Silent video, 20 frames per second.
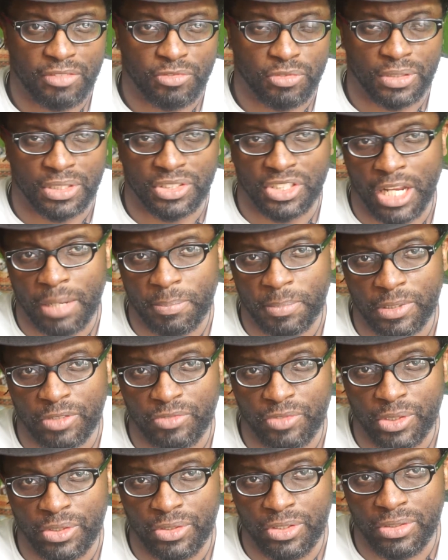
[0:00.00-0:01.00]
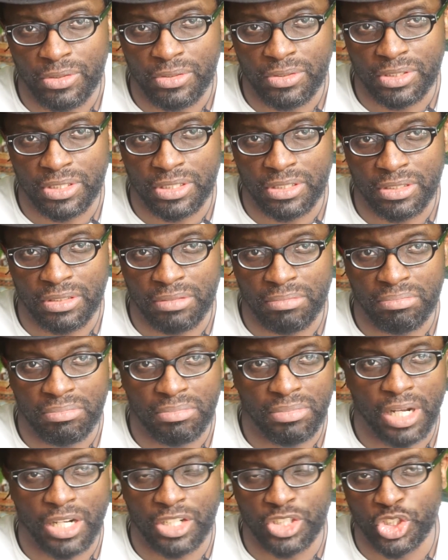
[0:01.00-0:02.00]
For example, if you're
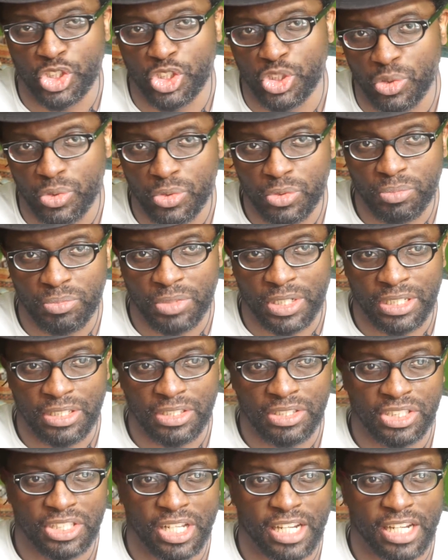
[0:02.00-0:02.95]
using a zoom lens,